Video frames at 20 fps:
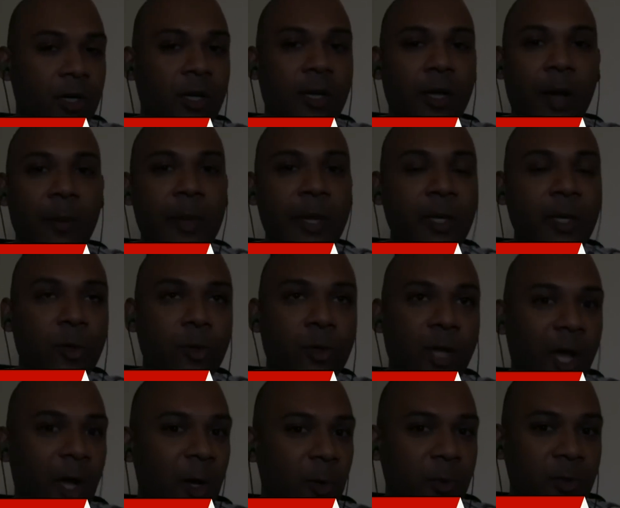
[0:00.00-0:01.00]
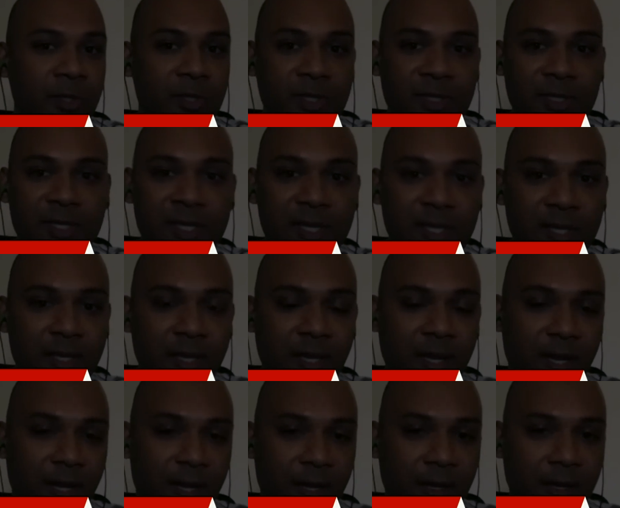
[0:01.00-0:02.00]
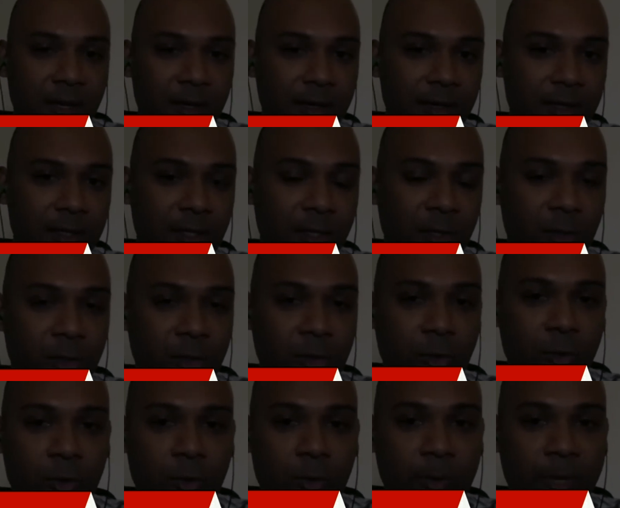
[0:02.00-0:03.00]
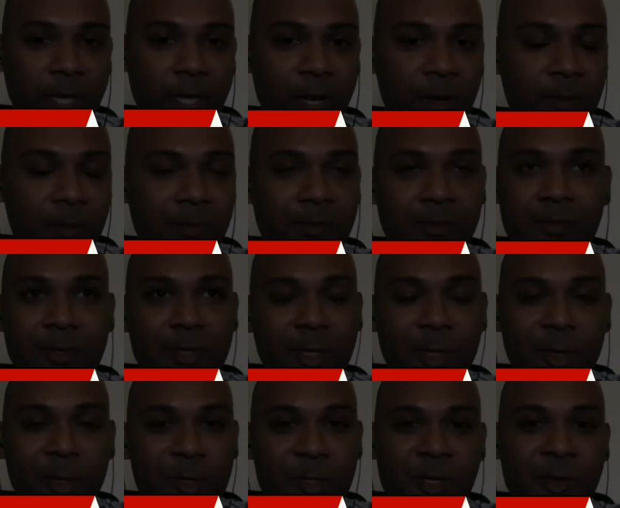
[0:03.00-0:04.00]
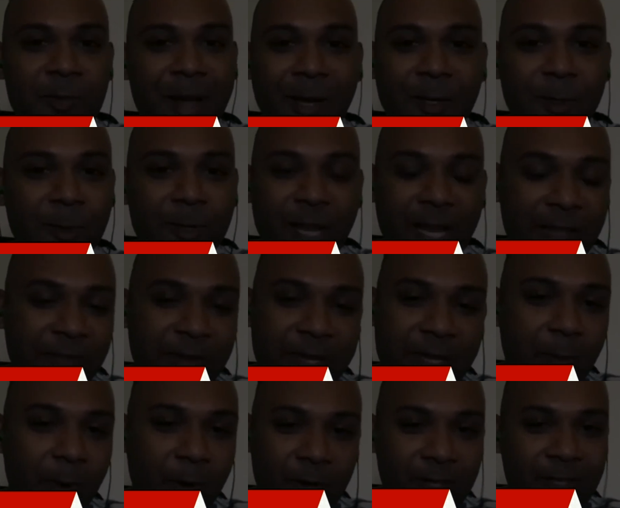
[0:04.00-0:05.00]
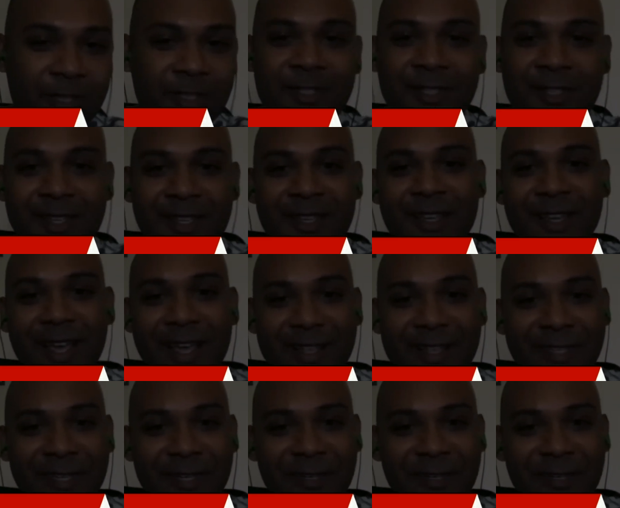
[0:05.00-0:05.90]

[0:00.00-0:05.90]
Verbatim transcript: coming to towns, to become you know, Zomato delivery boys, etc.